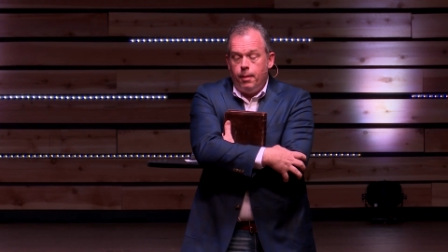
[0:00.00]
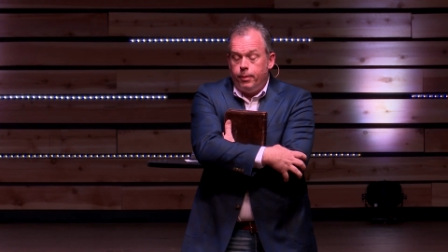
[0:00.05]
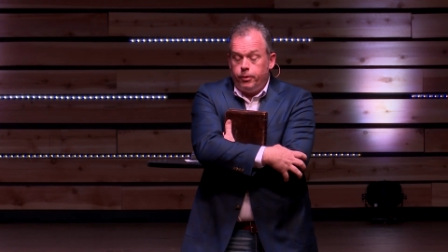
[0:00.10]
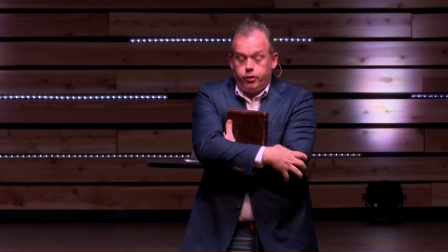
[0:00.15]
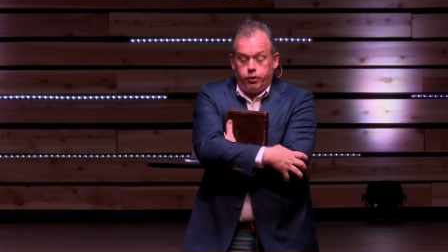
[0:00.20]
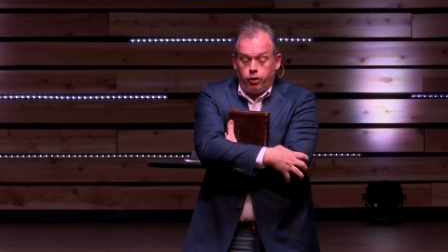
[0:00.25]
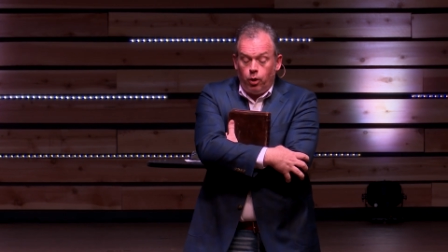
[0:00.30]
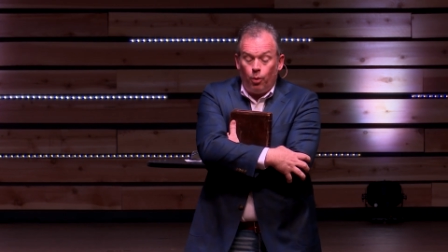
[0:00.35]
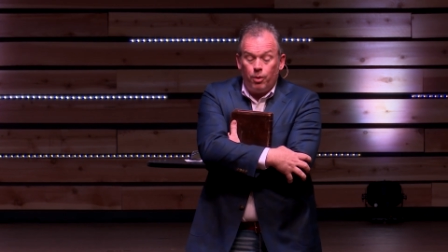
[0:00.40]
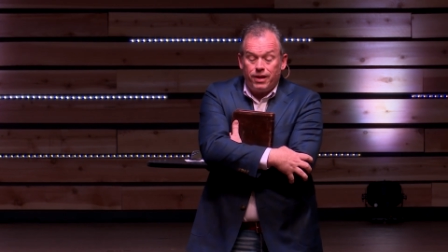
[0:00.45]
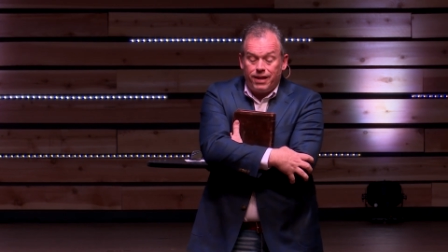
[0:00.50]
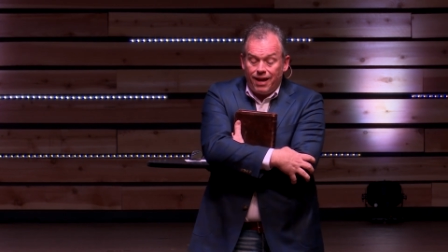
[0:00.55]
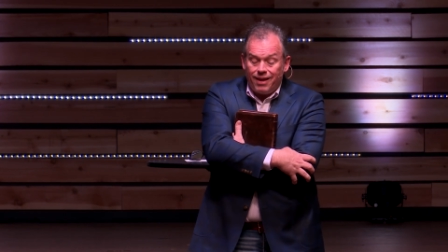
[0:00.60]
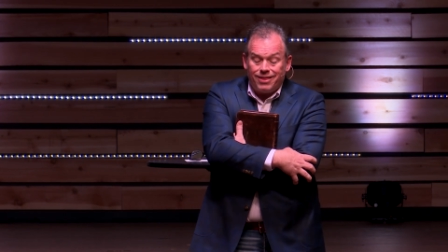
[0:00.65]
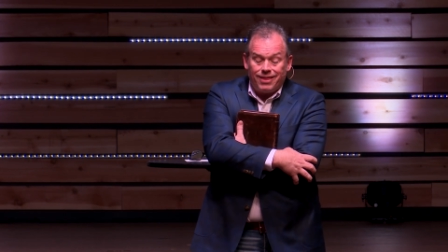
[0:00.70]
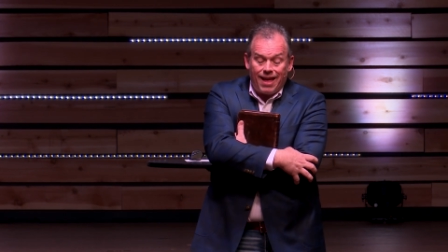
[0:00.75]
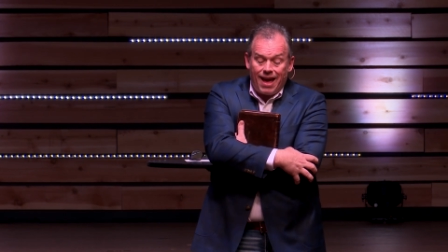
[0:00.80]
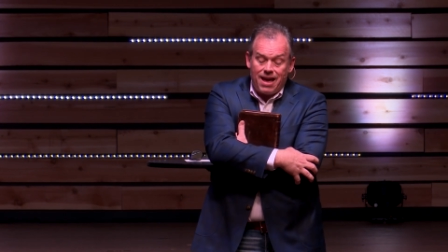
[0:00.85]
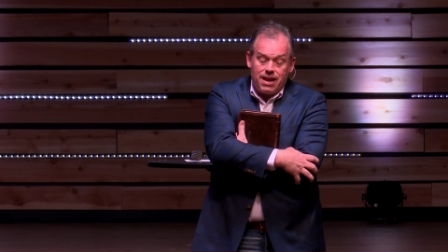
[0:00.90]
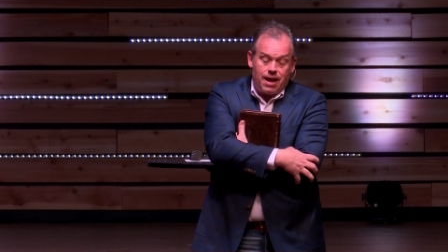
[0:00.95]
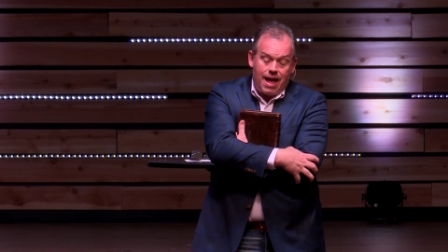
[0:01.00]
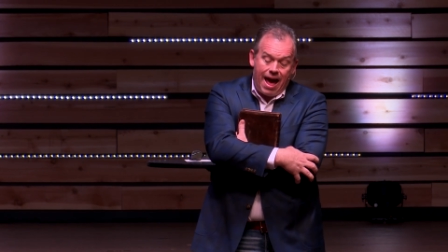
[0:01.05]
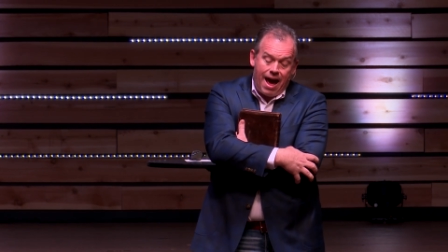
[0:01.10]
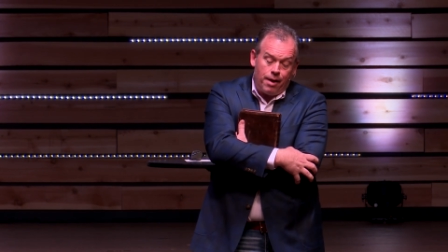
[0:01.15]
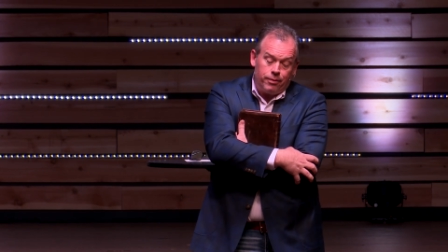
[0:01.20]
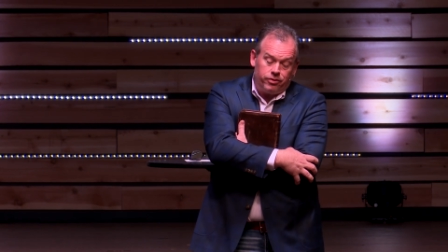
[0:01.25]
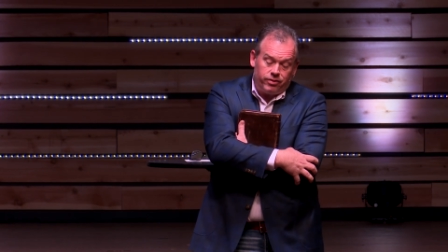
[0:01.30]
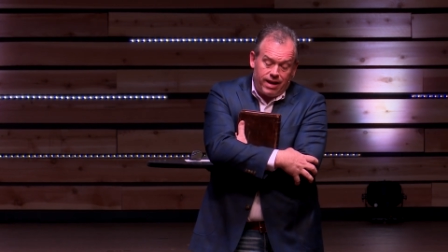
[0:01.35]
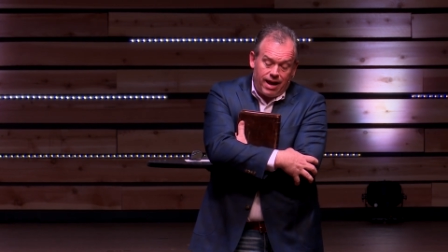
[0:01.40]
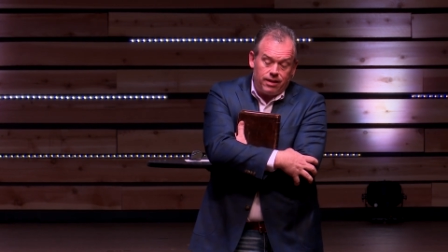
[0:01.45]
But you don't get that
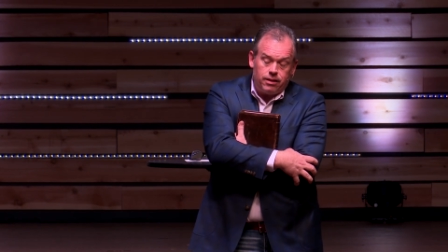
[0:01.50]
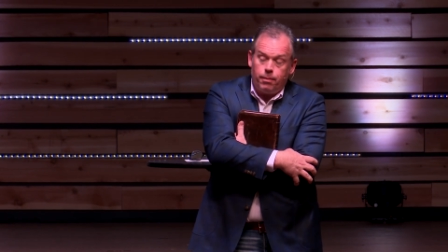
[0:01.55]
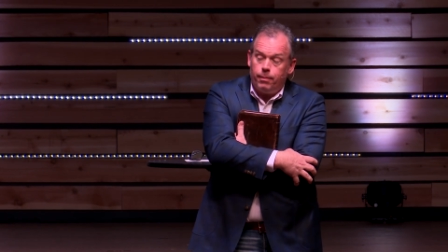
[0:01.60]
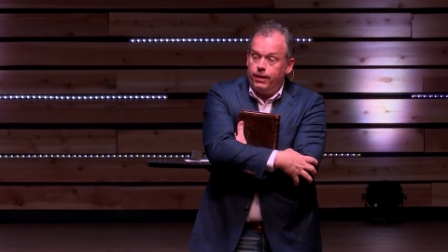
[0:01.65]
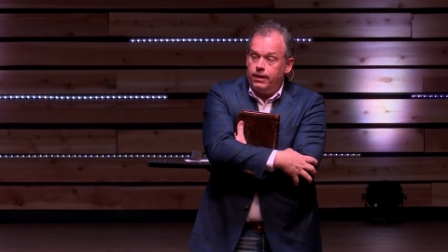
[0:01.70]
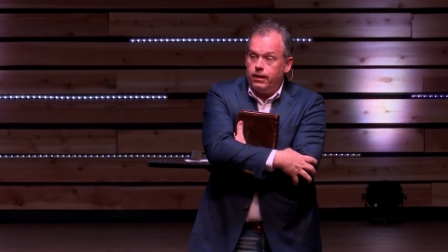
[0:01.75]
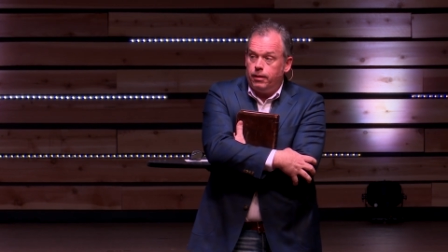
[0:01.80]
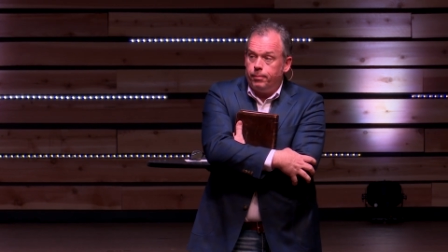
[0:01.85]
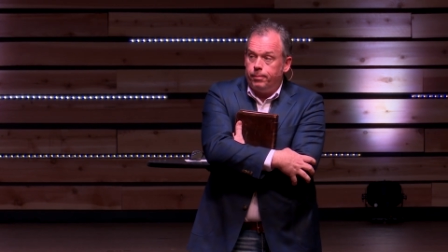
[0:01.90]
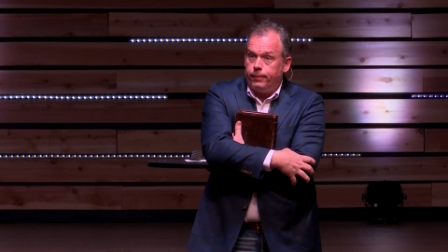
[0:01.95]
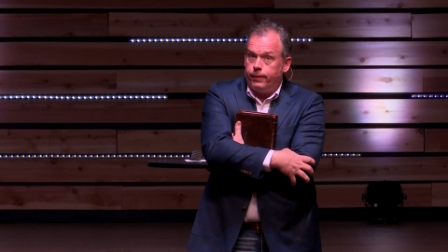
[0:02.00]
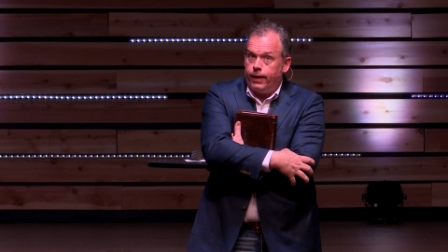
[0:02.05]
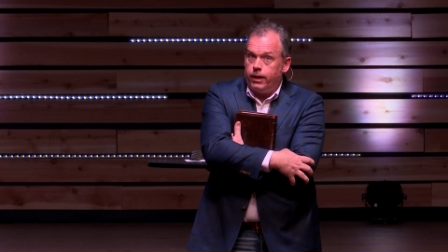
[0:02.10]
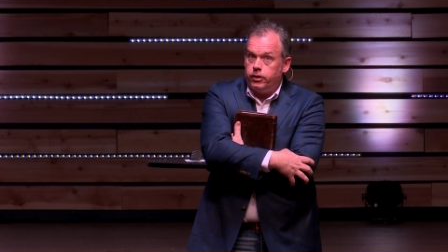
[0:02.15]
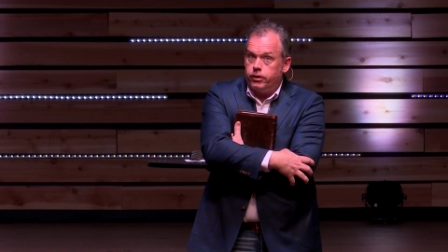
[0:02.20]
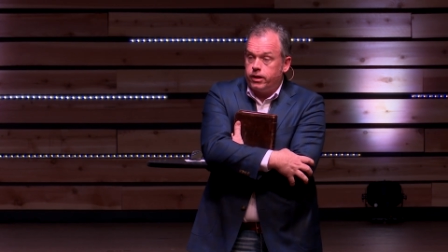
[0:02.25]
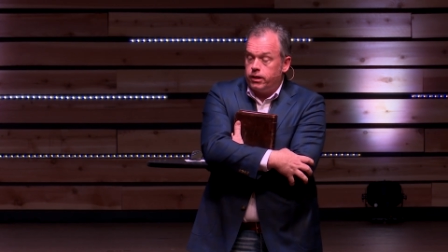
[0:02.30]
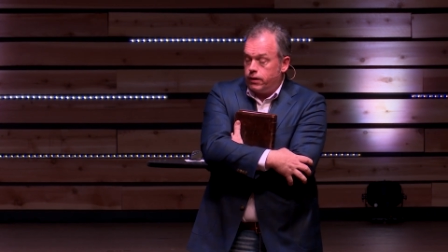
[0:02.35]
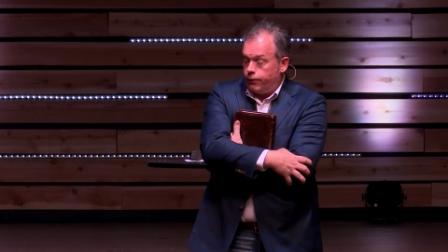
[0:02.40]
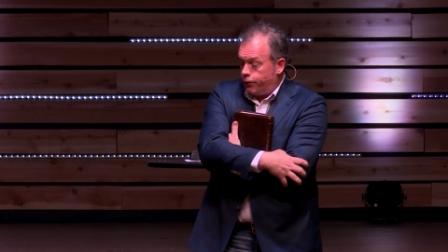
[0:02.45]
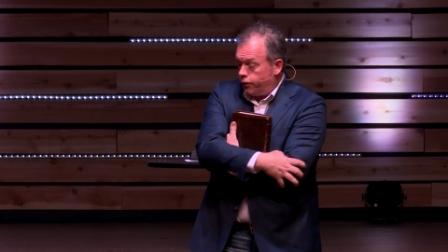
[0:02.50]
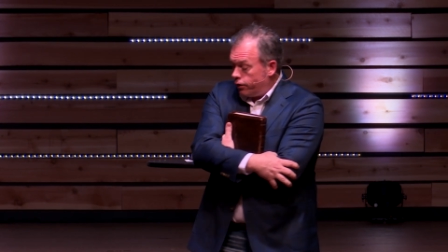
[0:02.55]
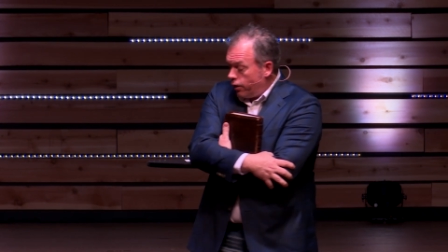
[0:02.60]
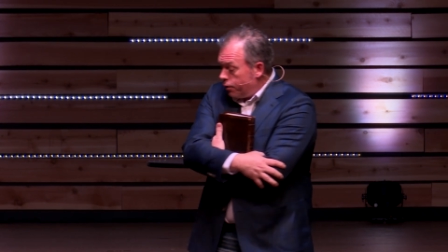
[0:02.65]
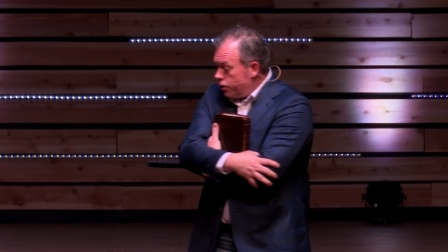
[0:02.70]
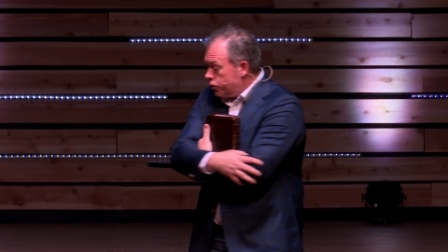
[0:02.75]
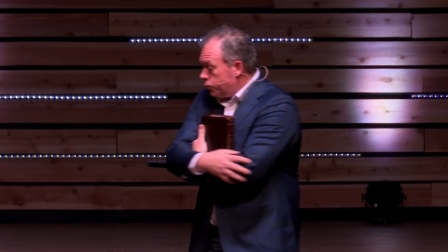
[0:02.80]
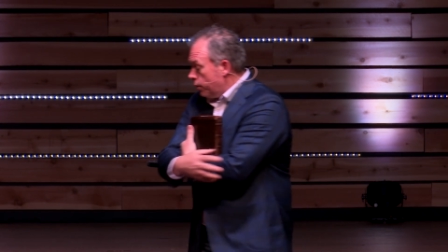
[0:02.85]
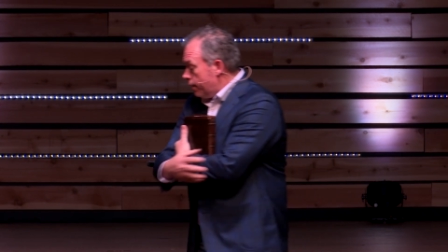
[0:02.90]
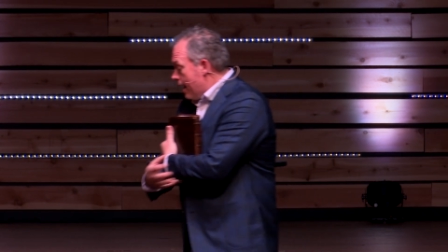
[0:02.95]
outside the meeting place. Because if you notice